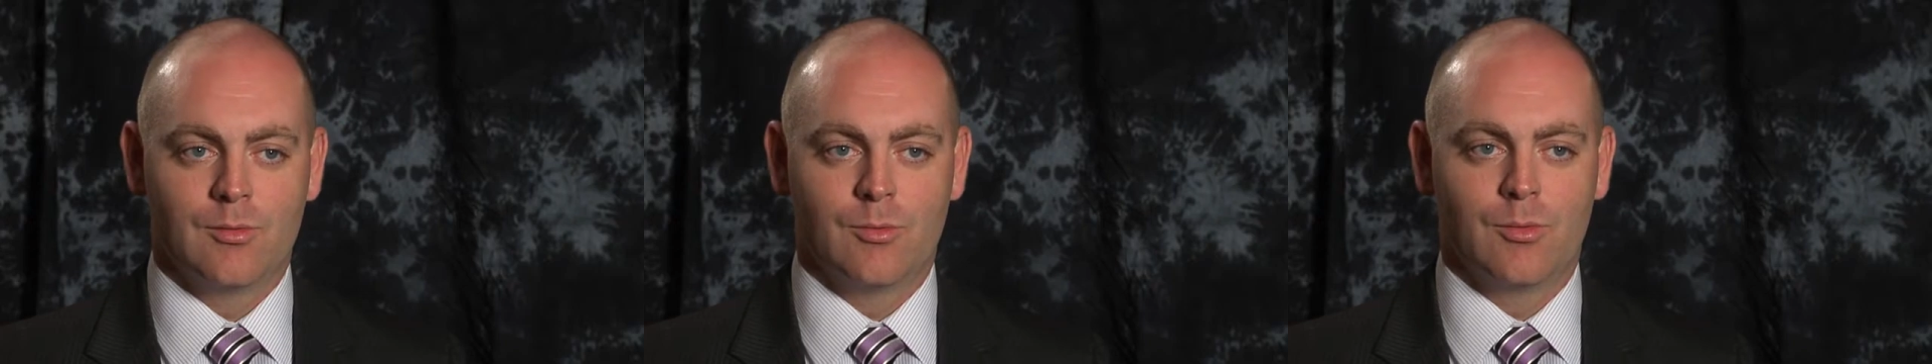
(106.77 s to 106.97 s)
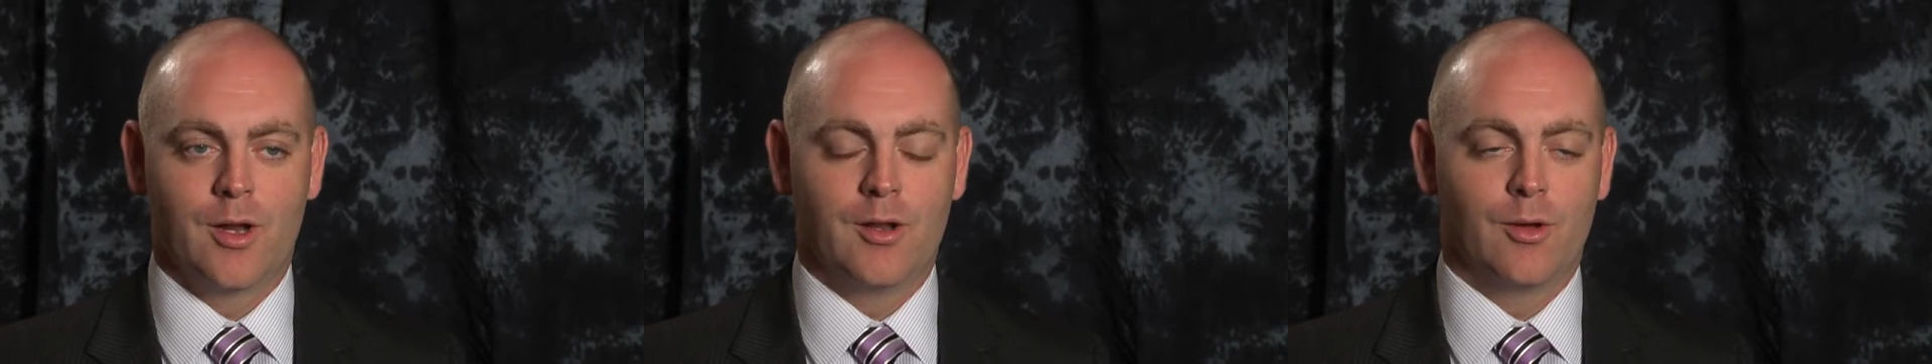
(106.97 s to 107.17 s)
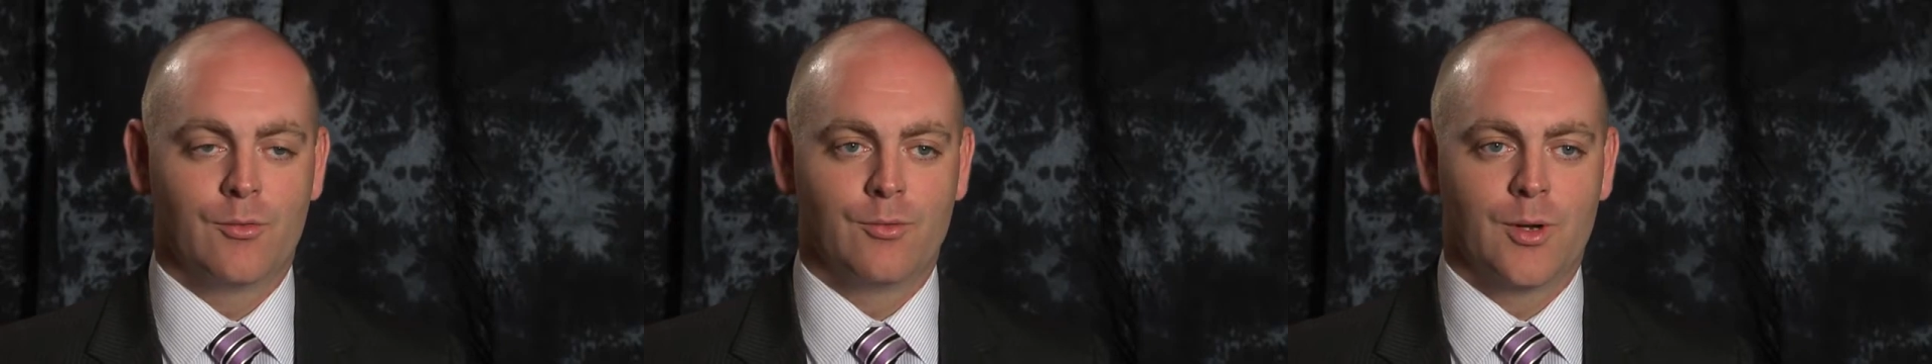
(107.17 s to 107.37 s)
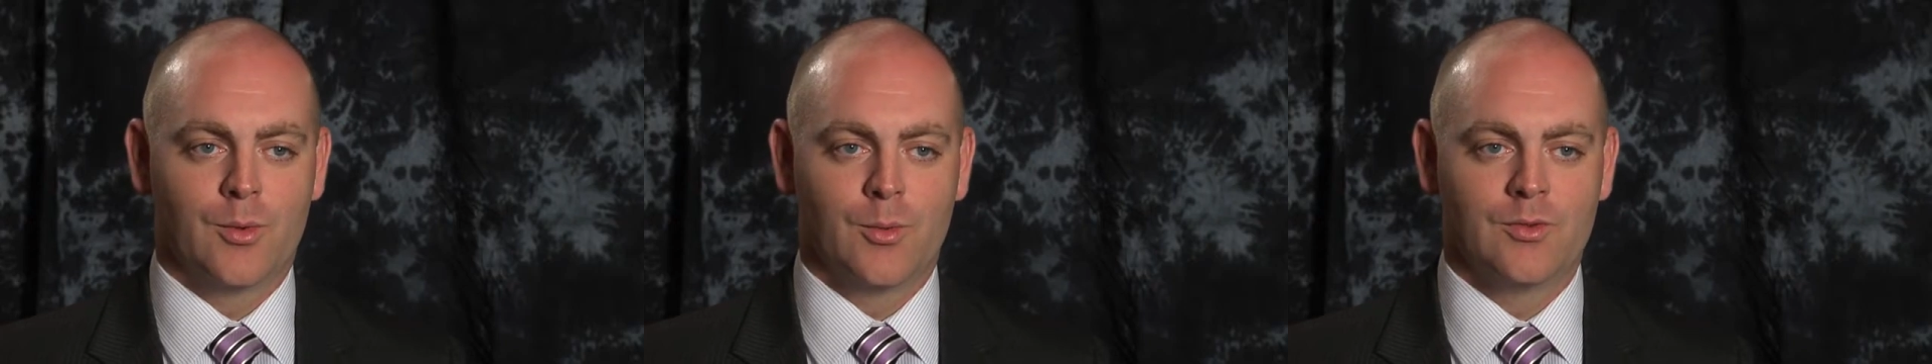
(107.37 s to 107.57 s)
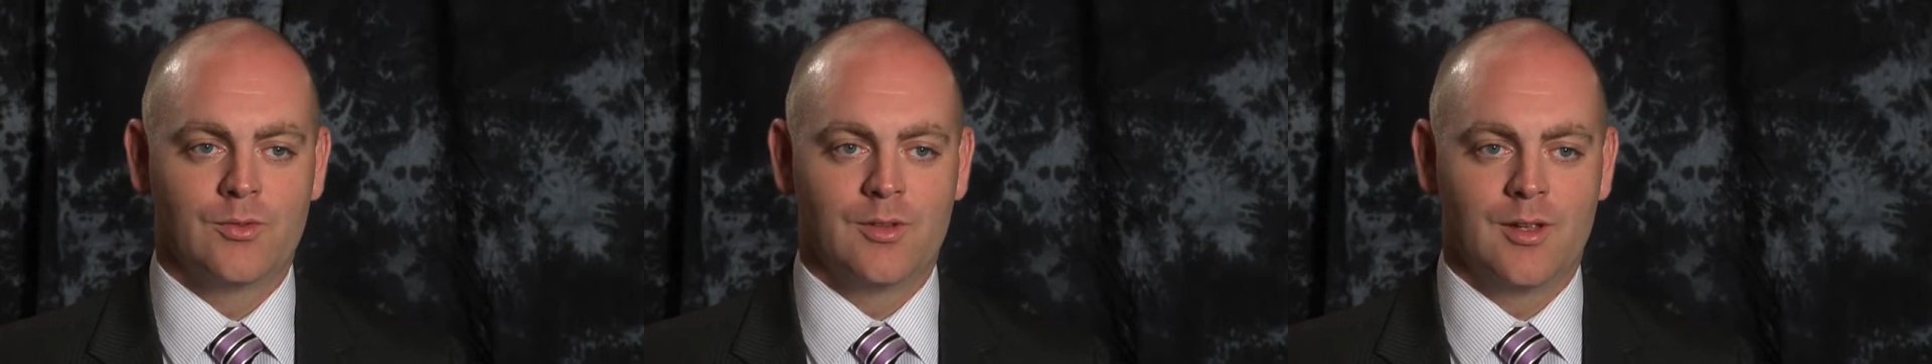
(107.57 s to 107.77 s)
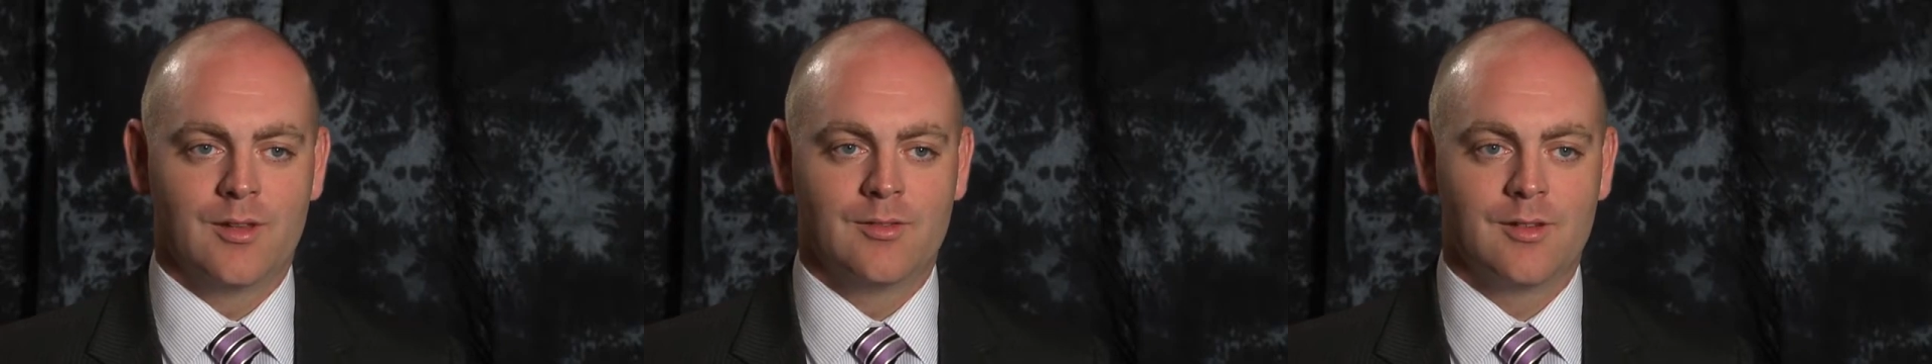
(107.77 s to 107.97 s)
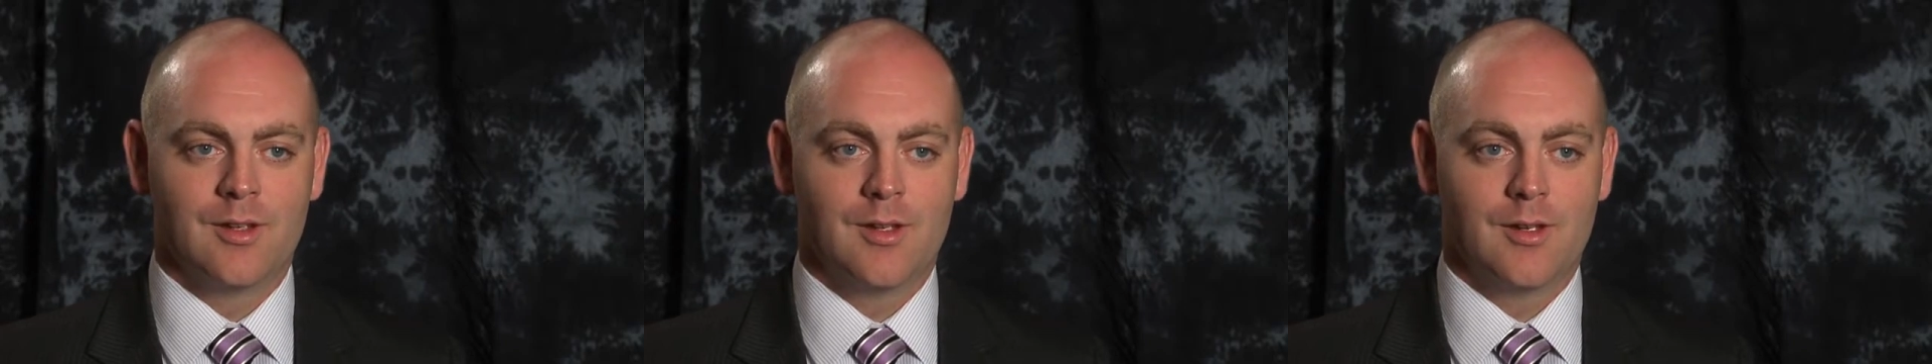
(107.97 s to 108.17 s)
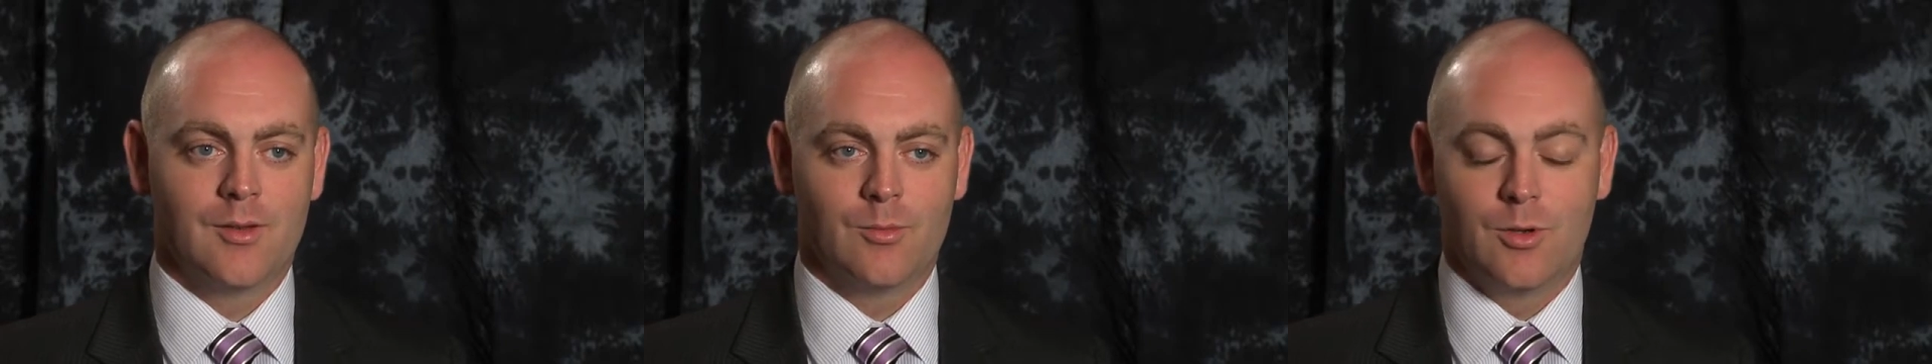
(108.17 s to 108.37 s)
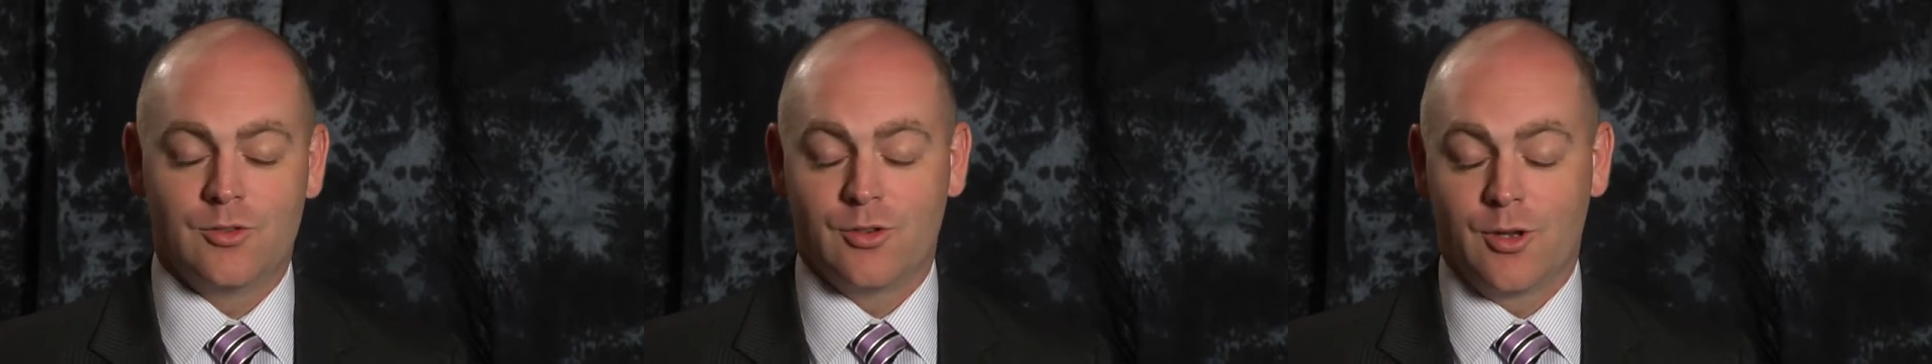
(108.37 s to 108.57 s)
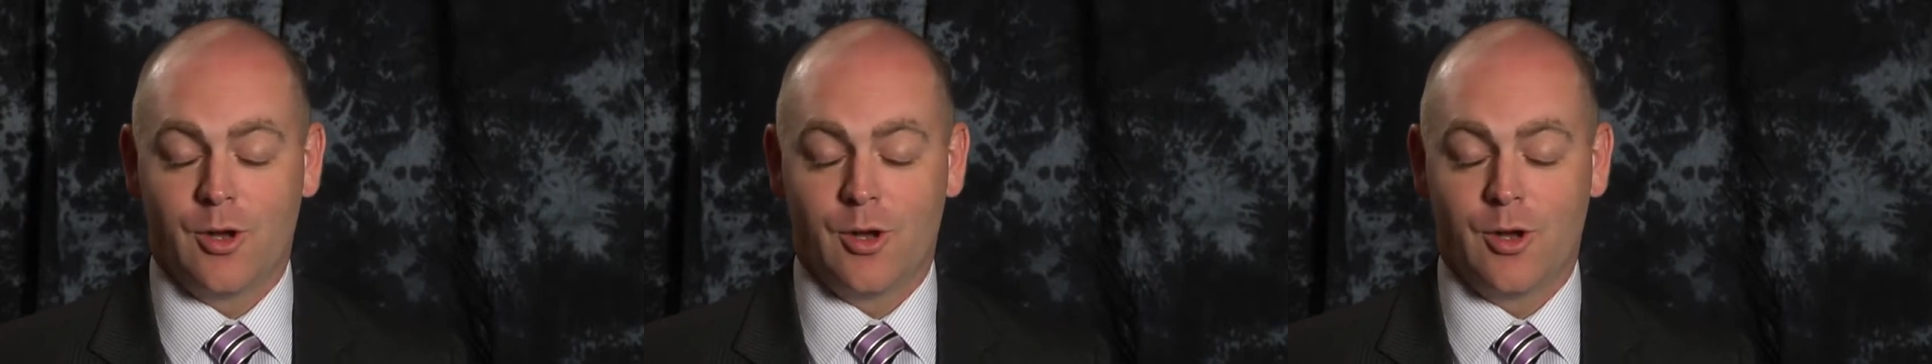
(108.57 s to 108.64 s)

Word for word: the radio frequencies, once